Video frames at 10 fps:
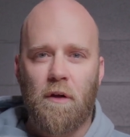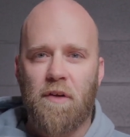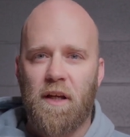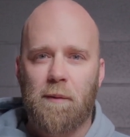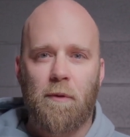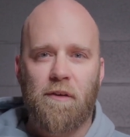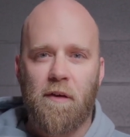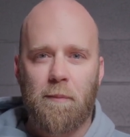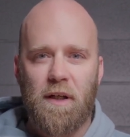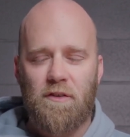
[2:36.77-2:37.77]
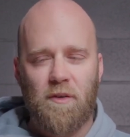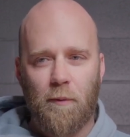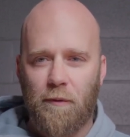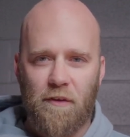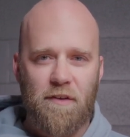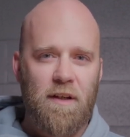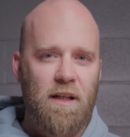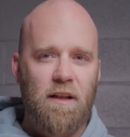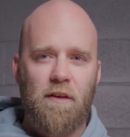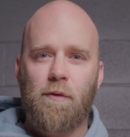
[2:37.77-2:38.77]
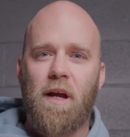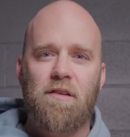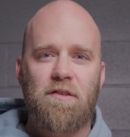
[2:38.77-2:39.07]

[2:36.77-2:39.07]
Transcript: I'll take them onto the beach and we'll just thrash